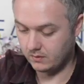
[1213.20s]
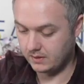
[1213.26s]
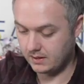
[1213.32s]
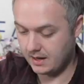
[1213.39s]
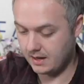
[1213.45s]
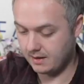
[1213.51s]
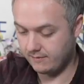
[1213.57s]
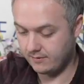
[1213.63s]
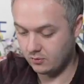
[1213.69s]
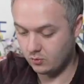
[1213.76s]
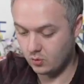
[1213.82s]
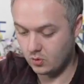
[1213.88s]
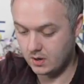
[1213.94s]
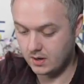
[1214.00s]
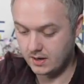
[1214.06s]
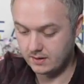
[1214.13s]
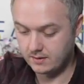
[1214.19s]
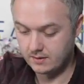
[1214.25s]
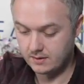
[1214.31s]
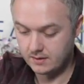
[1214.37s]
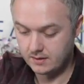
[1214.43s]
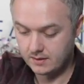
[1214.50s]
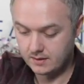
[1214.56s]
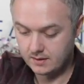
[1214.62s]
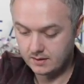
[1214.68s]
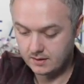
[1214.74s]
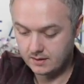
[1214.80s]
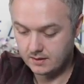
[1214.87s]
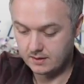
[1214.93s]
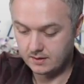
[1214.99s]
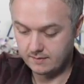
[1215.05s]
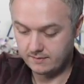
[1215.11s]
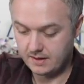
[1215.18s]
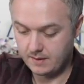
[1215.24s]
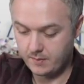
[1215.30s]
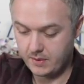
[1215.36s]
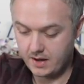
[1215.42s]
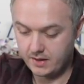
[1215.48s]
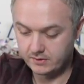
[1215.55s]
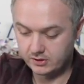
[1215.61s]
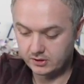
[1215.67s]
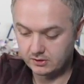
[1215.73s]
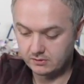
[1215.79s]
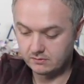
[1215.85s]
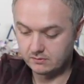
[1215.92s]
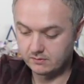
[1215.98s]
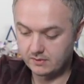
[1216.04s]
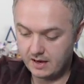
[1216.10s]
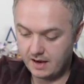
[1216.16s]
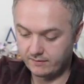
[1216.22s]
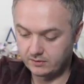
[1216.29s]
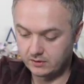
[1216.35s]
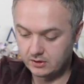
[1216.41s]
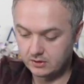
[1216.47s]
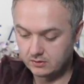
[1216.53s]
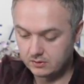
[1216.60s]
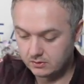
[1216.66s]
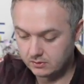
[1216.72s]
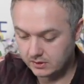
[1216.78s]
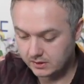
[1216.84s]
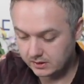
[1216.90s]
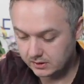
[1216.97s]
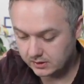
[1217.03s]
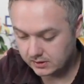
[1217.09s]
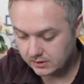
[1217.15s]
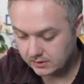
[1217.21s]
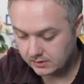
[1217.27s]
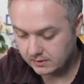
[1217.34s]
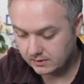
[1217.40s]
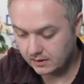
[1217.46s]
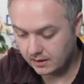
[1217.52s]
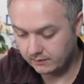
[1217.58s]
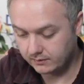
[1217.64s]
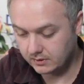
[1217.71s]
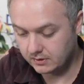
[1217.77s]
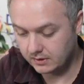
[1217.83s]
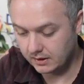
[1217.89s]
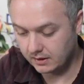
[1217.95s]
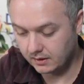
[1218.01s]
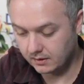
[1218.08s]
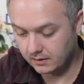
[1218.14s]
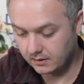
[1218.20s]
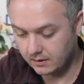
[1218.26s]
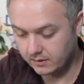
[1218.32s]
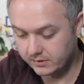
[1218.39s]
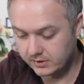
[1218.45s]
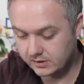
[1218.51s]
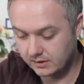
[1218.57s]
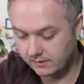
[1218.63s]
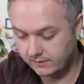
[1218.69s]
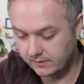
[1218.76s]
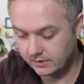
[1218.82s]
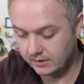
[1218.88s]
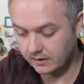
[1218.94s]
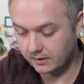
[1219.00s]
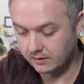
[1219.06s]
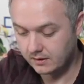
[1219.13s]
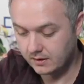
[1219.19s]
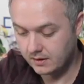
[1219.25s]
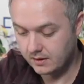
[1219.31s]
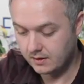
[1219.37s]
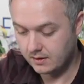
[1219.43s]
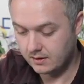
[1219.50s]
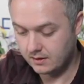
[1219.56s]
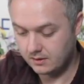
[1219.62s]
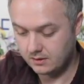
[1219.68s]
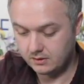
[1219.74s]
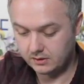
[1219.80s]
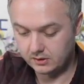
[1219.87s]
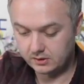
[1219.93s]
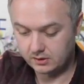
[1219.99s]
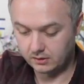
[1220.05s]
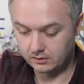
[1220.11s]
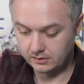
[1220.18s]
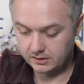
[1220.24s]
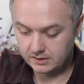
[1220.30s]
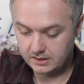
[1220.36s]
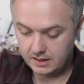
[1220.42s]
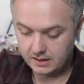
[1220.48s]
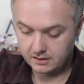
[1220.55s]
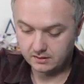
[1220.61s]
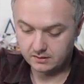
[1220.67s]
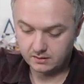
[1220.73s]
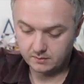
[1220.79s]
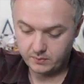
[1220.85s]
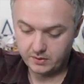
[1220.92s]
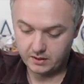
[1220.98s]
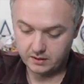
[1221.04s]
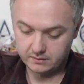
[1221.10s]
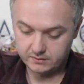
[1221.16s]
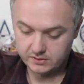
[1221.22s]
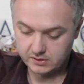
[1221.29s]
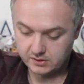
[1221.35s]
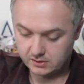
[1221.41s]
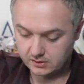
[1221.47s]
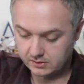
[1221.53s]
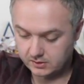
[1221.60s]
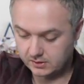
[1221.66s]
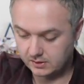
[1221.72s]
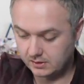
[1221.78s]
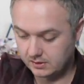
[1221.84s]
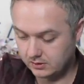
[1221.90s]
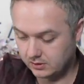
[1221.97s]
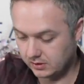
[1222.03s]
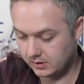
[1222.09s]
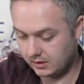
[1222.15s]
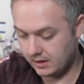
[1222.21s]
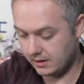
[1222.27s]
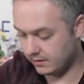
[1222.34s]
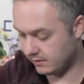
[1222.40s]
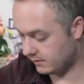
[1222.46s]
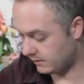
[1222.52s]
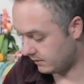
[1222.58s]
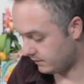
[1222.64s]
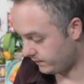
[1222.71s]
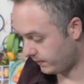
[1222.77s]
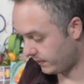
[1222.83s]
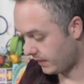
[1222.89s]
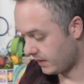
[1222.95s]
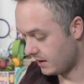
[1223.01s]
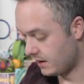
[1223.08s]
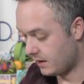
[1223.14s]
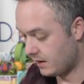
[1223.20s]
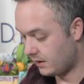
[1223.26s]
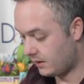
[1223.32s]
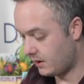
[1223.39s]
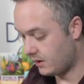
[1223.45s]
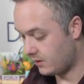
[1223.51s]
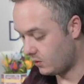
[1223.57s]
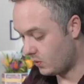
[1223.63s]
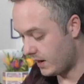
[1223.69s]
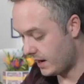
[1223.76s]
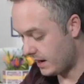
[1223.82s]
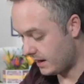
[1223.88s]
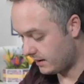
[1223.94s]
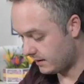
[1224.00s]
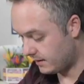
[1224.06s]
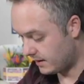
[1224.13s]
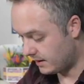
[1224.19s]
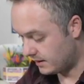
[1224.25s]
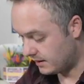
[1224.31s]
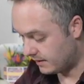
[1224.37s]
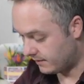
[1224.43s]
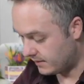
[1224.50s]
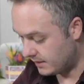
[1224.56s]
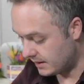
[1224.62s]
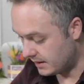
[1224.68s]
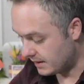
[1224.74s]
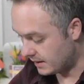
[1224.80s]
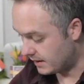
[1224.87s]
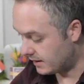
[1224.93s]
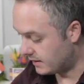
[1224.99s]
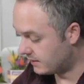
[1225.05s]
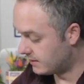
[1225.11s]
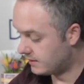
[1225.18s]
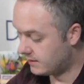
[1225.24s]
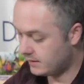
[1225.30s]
with that. If you want, if that bothers you, after you do this, after you get all this stuff in there, you can certainly take a pair of scissors and just kind of cut away any of the uh,